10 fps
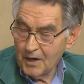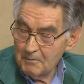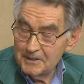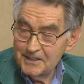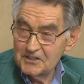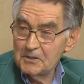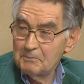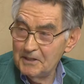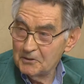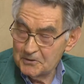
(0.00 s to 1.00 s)
probably doesn't
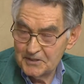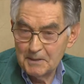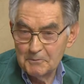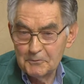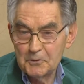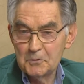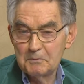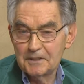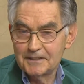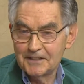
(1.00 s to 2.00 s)
appeal to some of
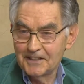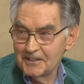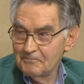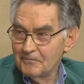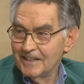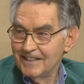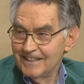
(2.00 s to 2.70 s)
you. But that, um, that